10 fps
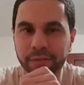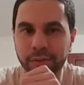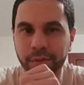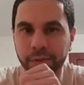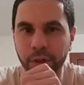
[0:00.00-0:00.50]

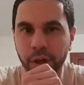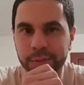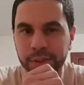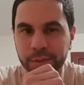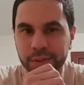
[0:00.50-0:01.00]
for your
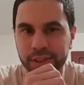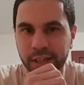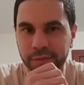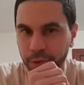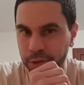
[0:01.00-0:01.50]
offspring, you would decide
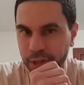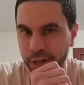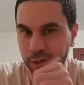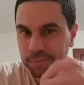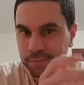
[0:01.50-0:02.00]
for your
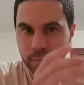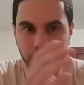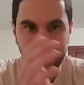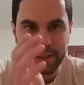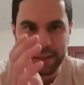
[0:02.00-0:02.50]
channel.
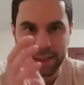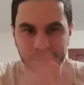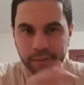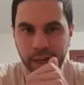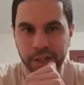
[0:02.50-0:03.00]
And
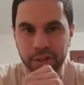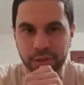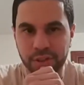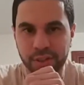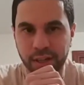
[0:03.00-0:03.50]
how you choose
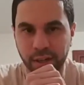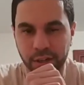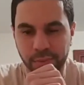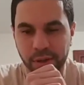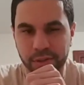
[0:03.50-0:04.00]
to stand out
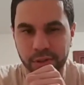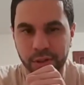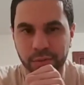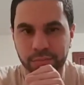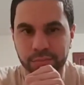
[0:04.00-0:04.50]
as well too.